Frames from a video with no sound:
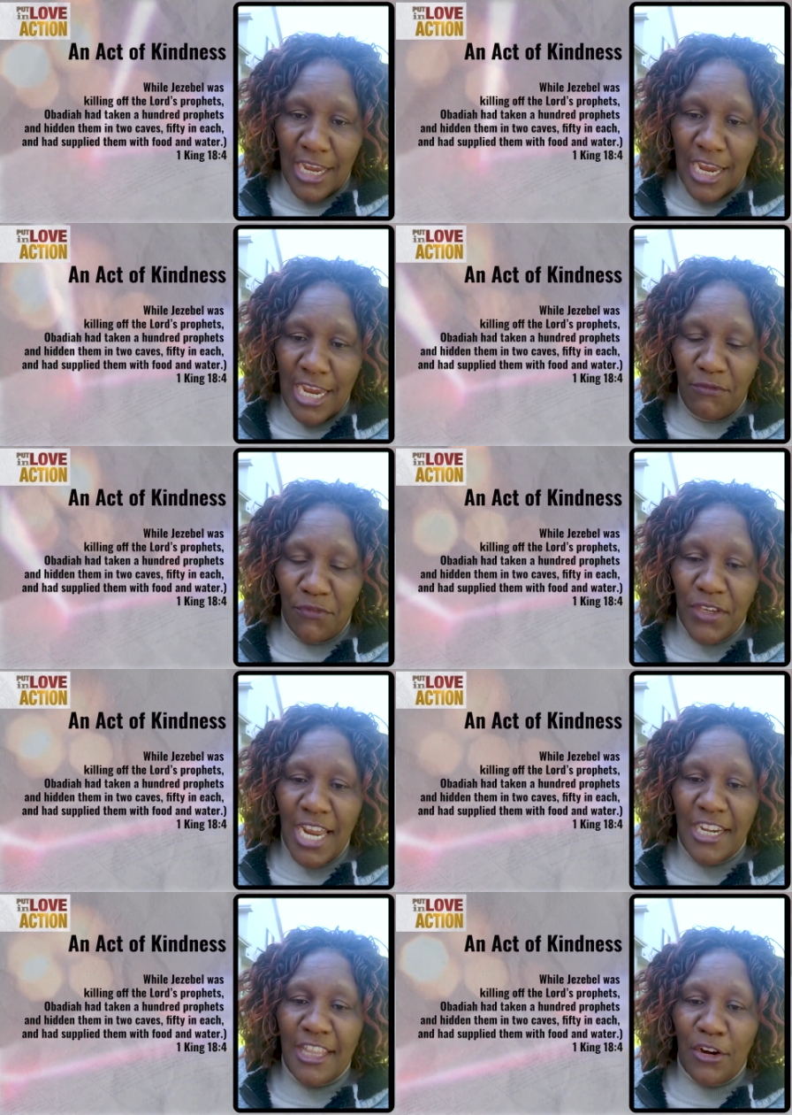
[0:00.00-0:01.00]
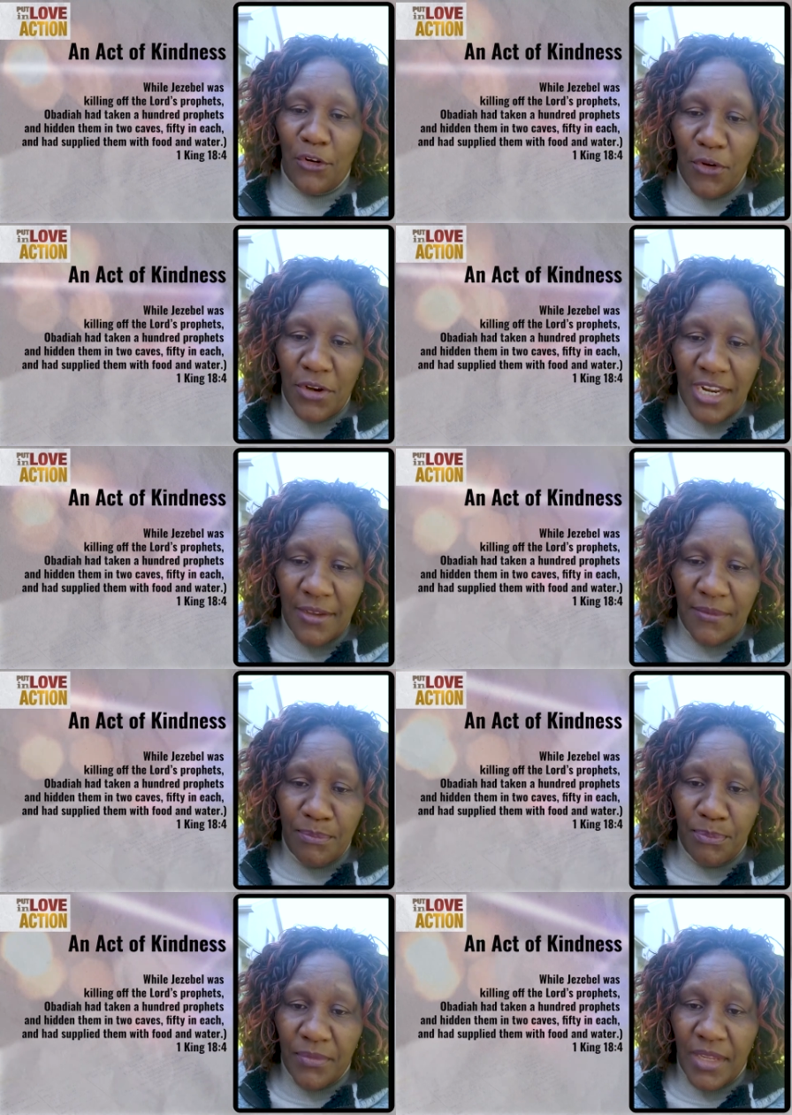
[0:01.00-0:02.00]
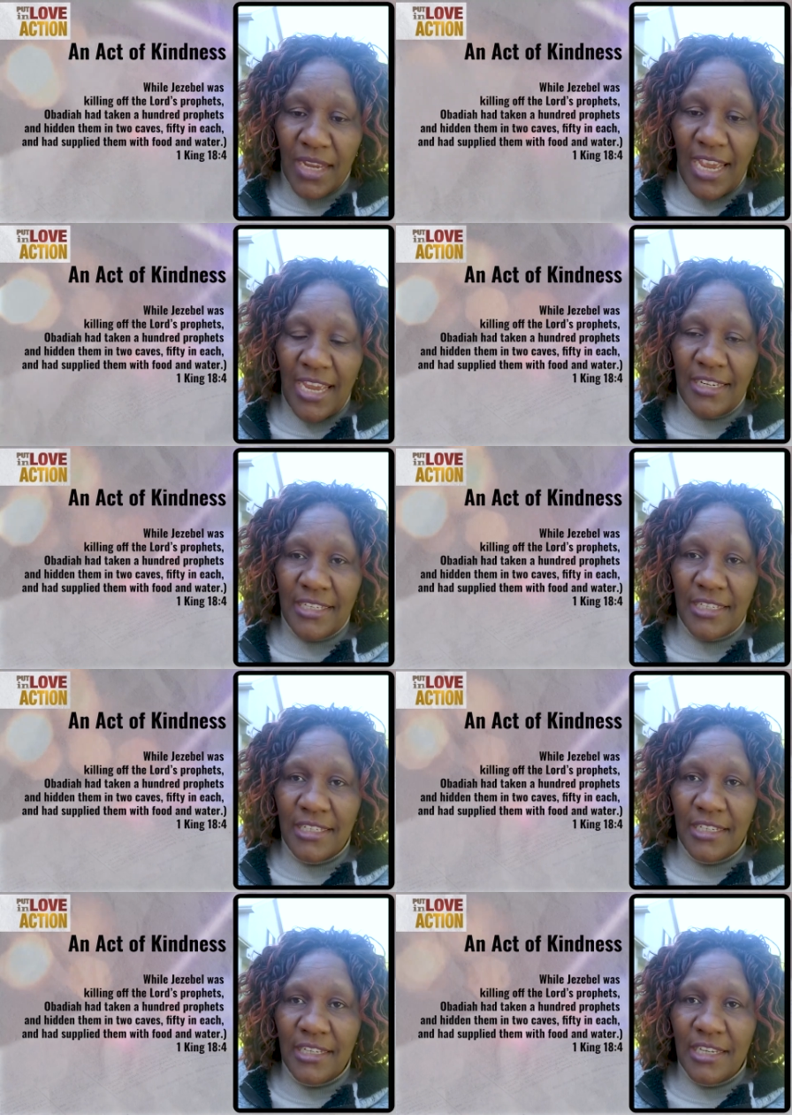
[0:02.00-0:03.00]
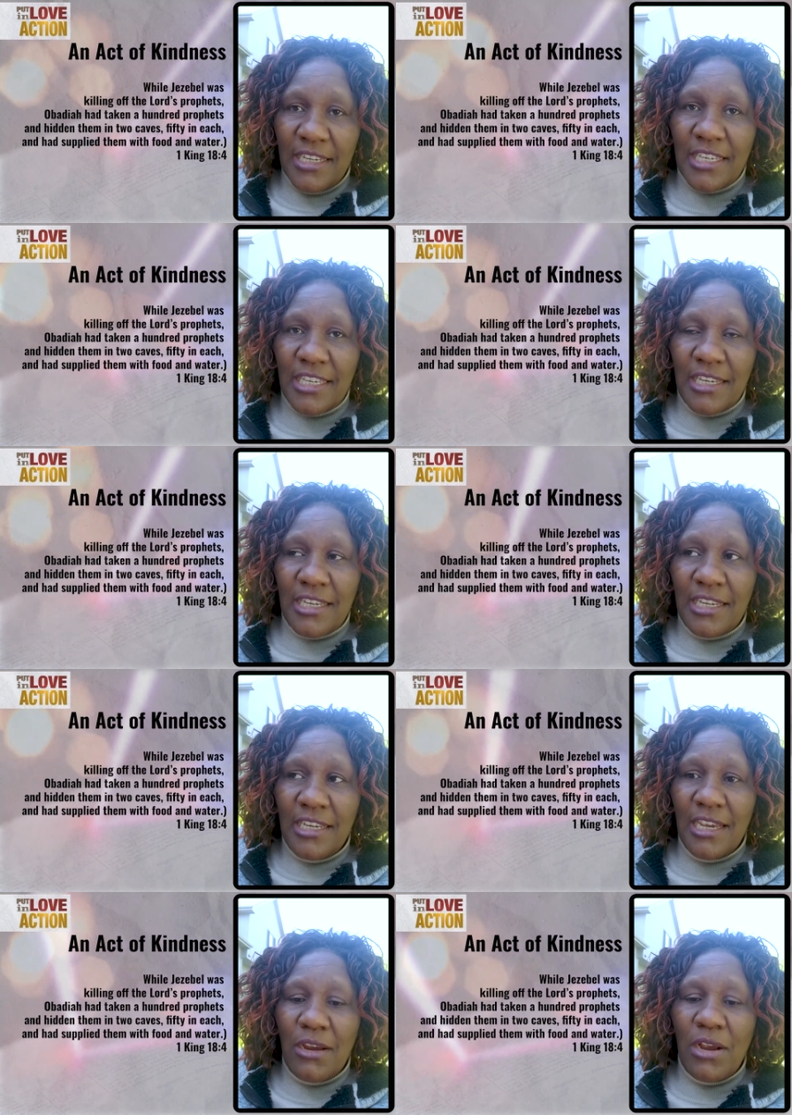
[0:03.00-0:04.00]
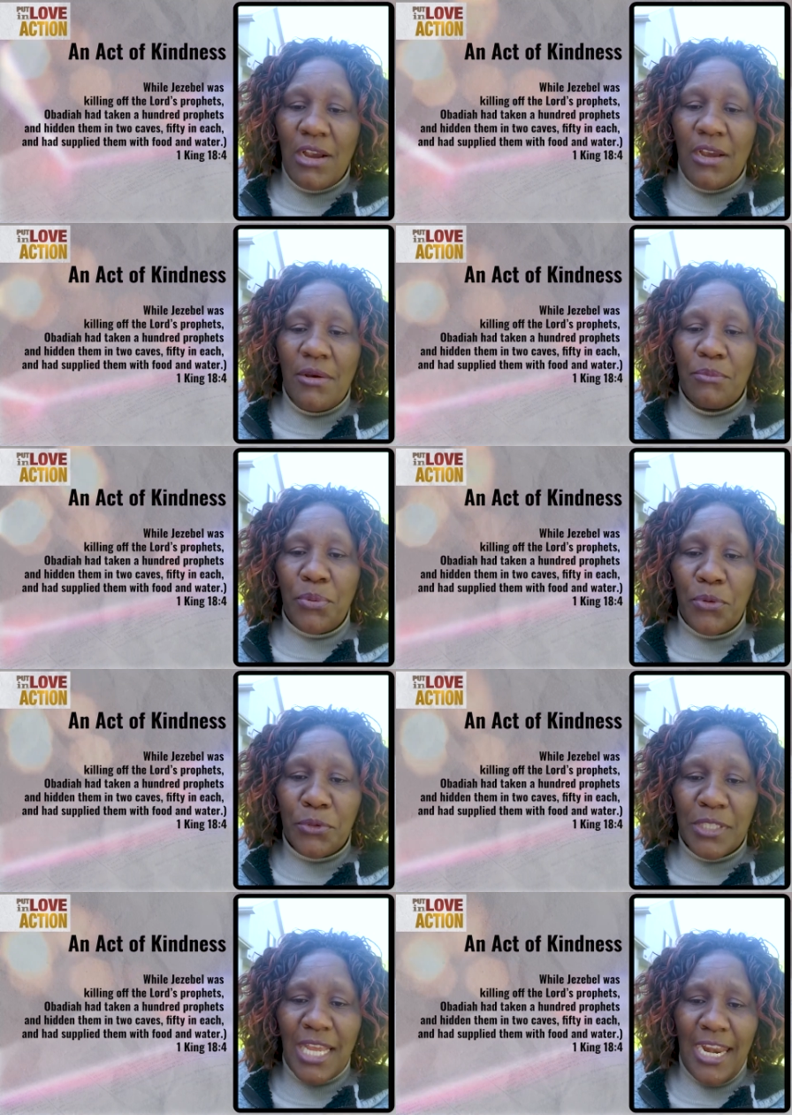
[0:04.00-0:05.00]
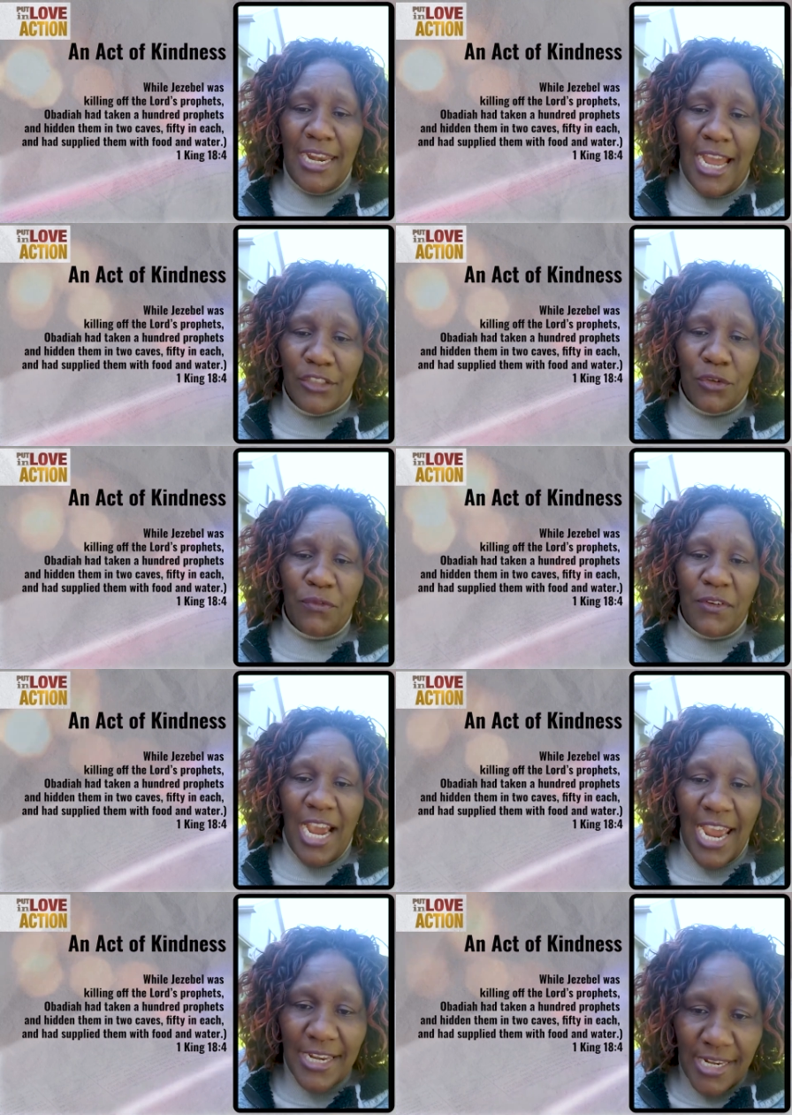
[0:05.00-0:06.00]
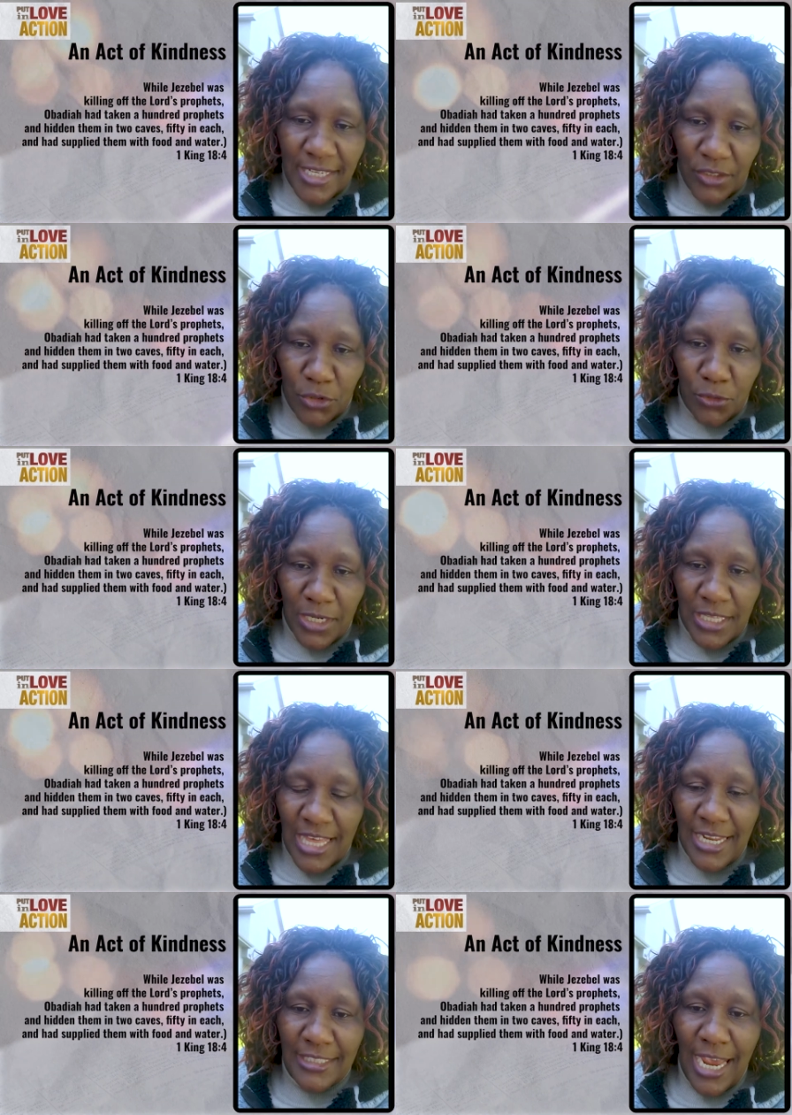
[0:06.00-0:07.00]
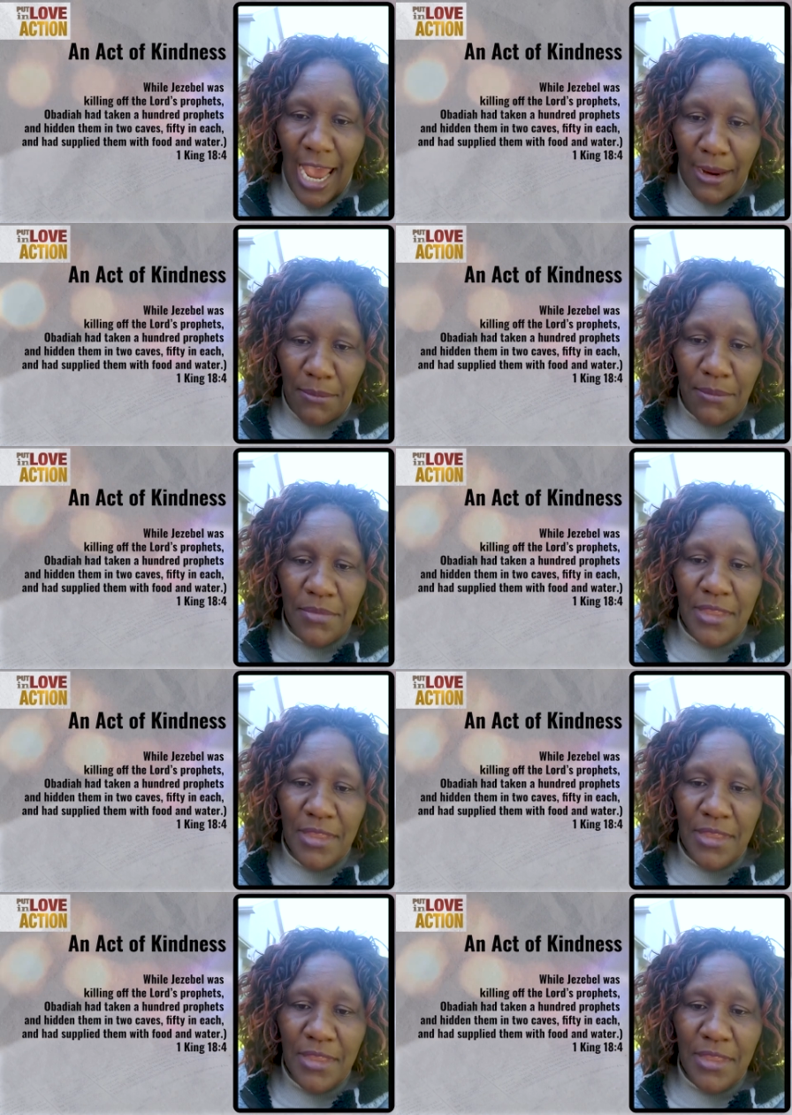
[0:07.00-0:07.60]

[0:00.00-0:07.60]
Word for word: He feared the Lord and he put an act of kindness during that time.